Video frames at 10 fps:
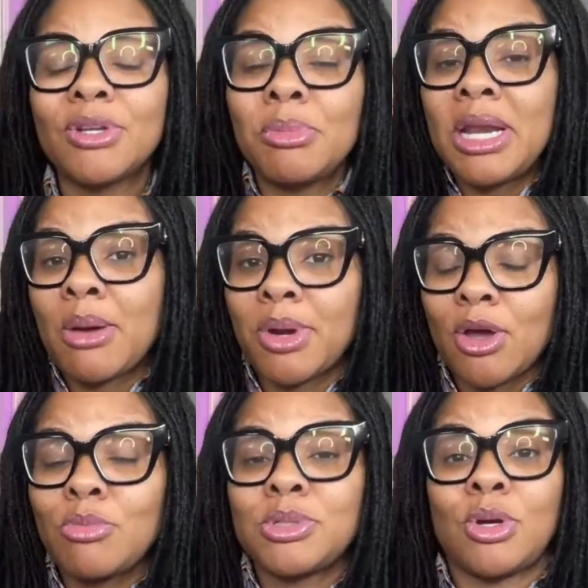I mean, I would
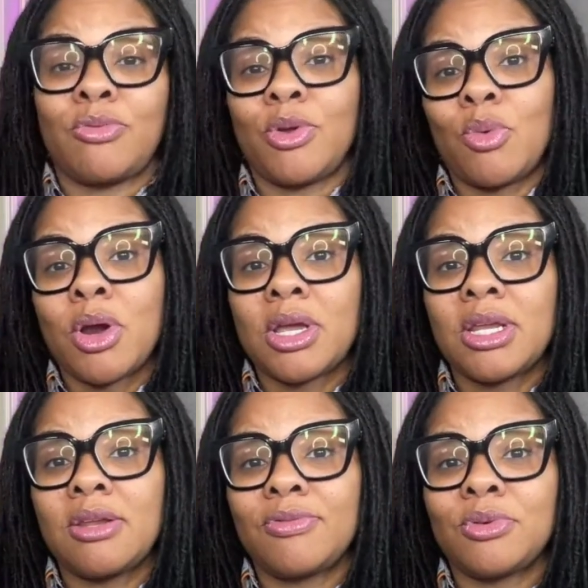hope so if you're working
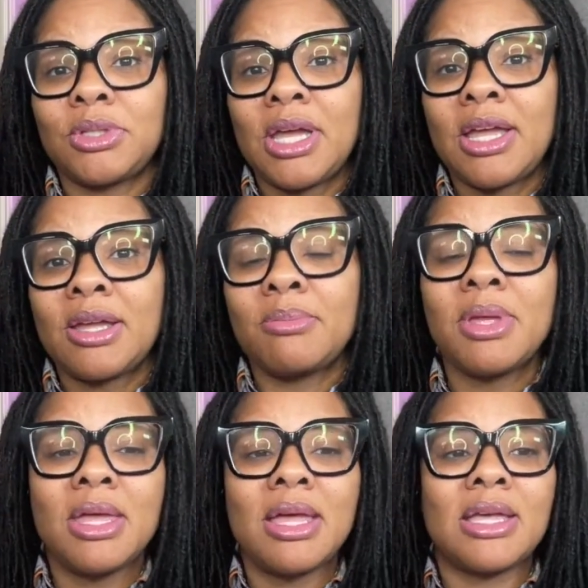in it full time
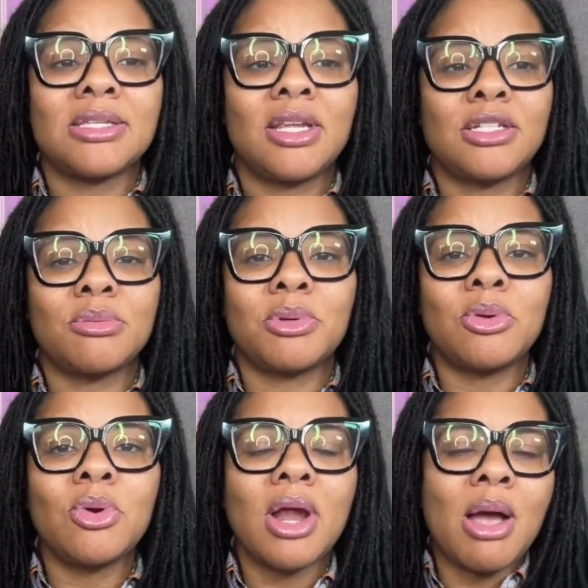as an entrepreneur.